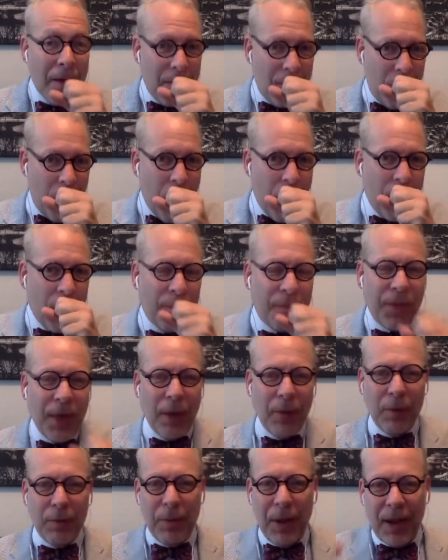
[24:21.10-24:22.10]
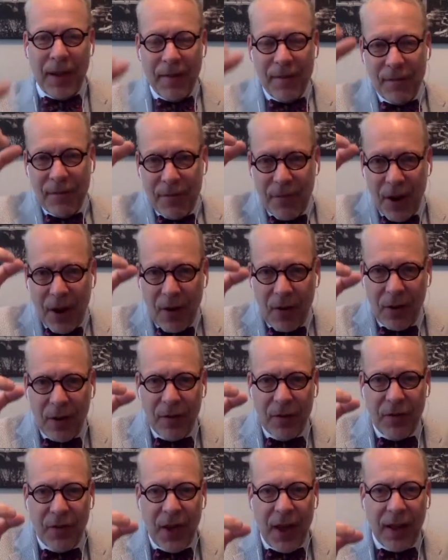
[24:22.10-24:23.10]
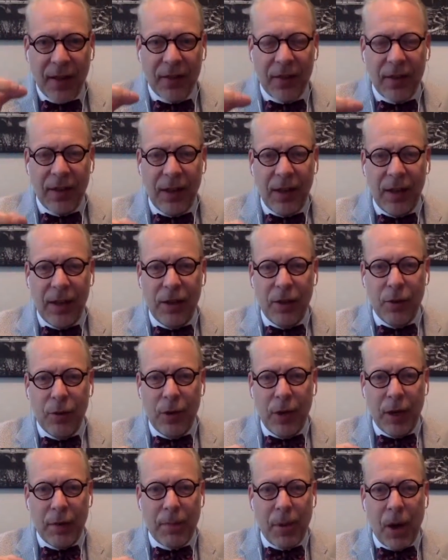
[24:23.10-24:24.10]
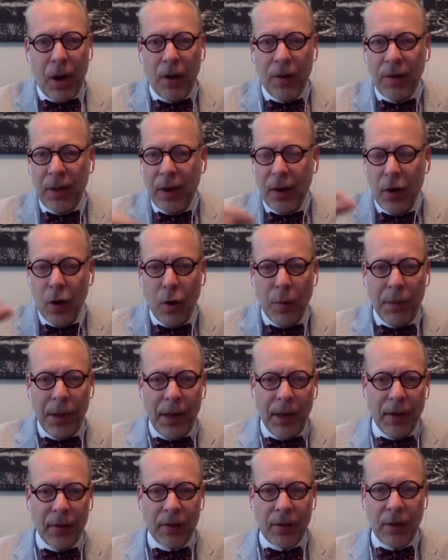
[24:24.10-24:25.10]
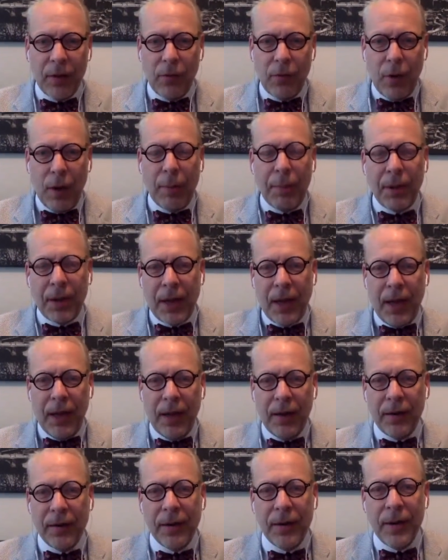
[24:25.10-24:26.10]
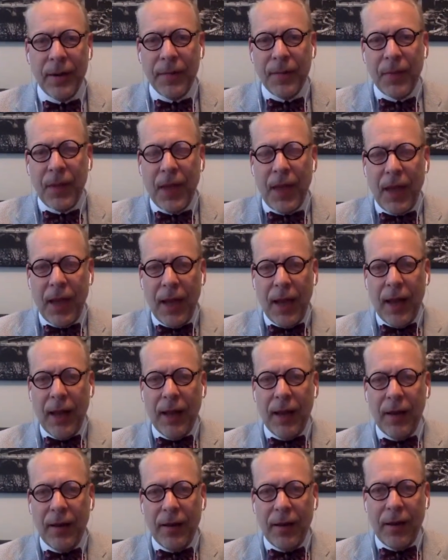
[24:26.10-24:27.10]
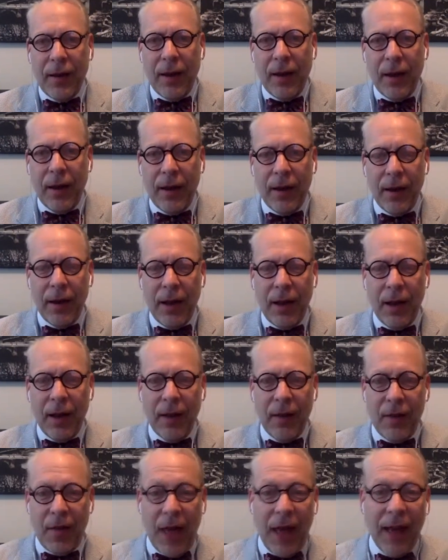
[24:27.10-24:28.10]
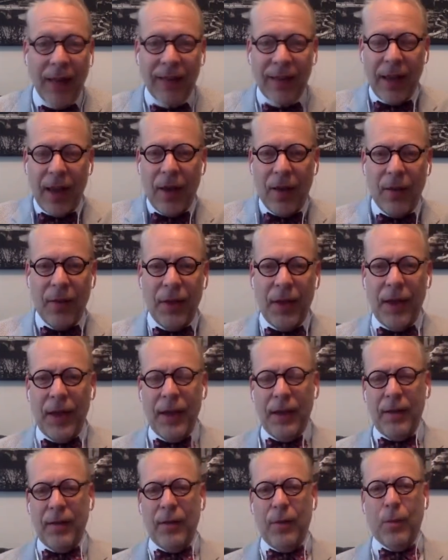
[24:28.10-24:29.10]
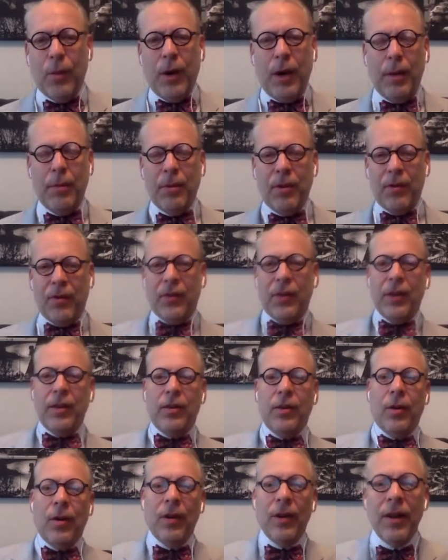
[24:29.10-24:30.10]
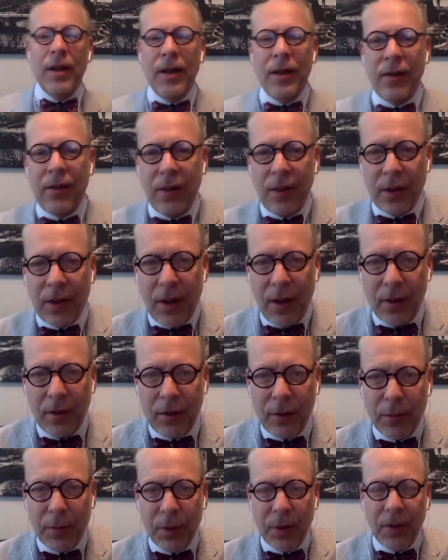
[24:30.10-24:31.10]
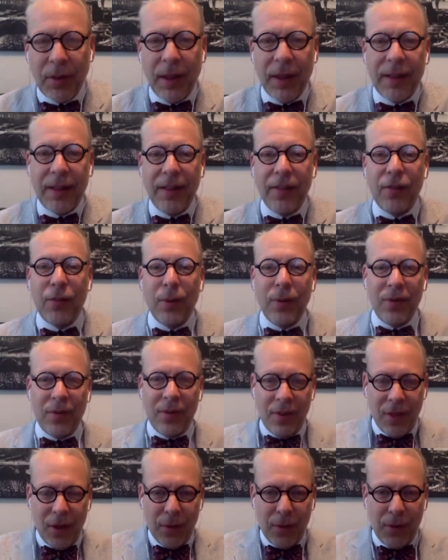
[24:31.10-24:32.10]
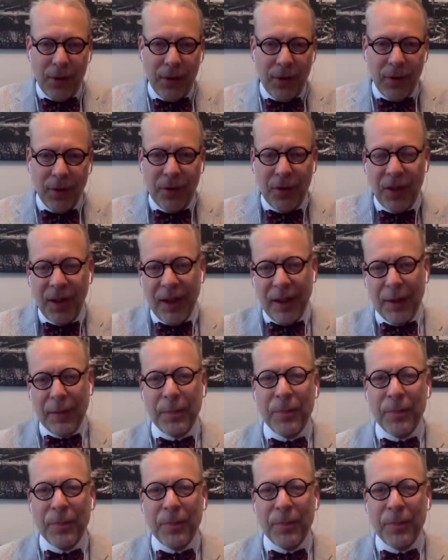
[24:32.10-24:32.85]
that would make a very fancy, unique bottle that nobody else could replicate. And and that's how they were able to signal to the customer that this was the real thing.